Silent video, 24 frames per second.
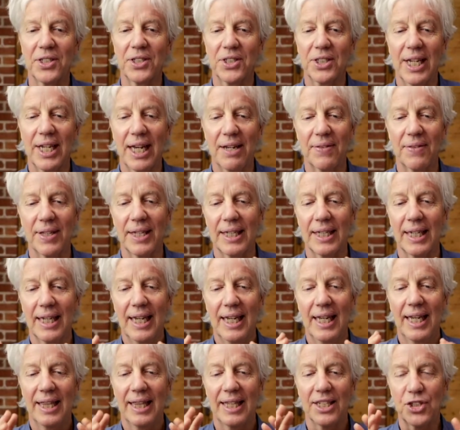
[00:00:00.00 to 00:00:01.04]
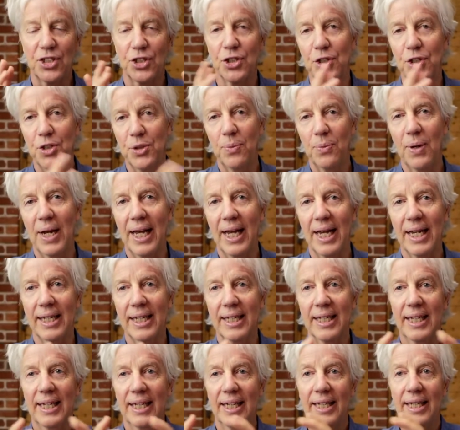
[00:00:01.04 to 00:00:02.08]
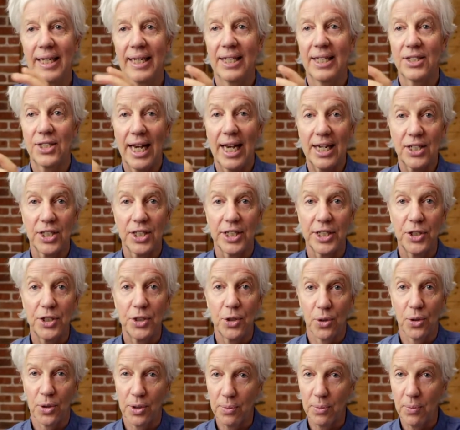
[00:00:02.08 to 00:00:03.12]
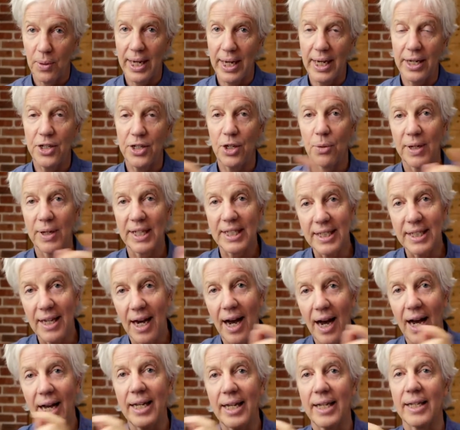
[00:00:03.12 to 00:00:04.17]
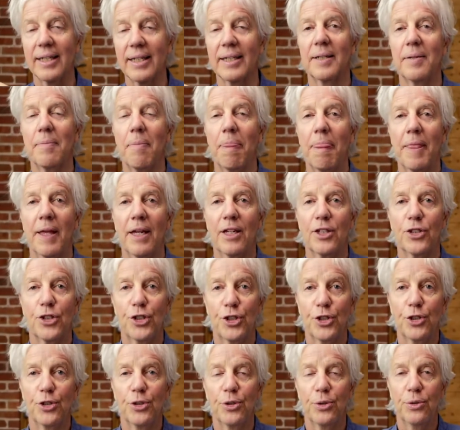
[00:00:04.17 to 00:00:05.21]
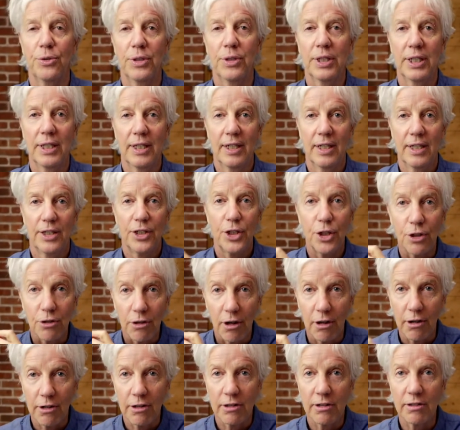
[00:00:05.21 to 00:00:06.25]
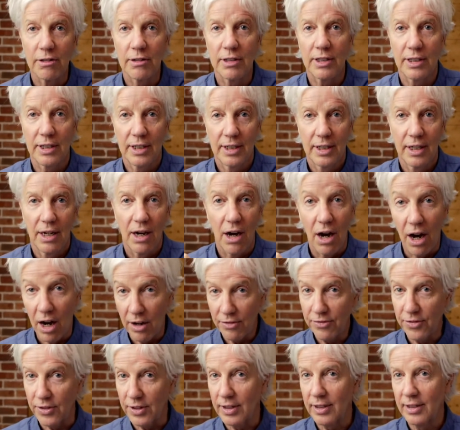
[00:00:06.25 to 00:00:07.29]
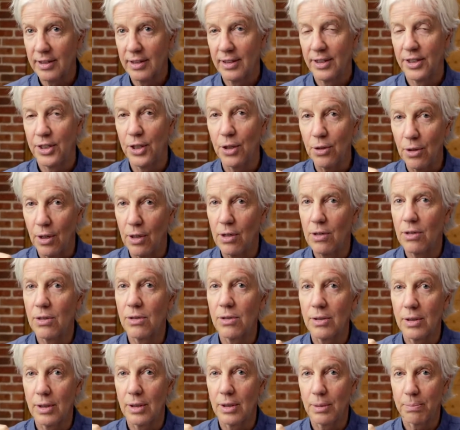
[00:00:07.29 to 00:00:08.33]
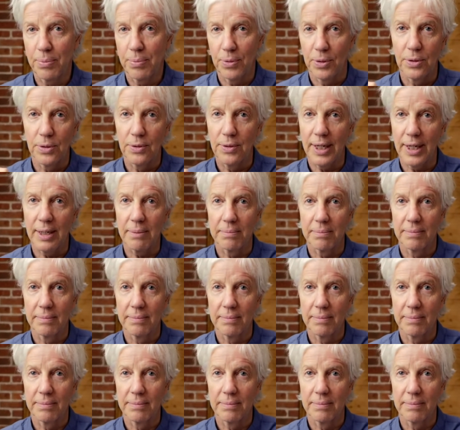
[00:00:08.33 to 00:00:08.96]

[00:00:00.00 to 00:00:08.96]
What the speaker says: say that this new way is actually your way. And you want to tie it to your own offer, your own program,